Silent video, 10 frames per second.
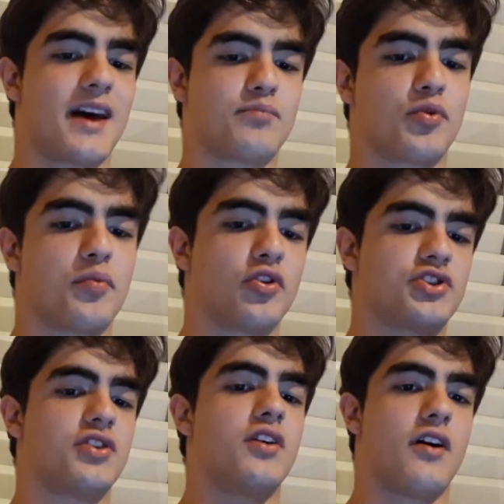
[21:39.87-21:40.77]
that
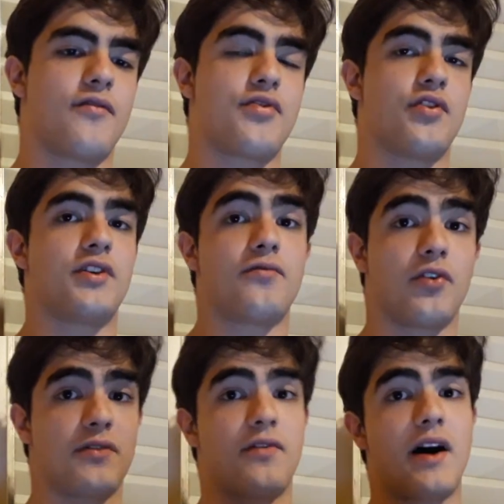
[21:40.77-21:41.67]
proportion of 30,
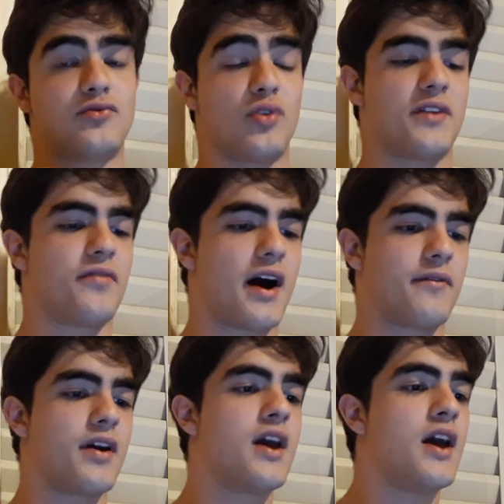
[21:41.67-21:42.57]
45, 25.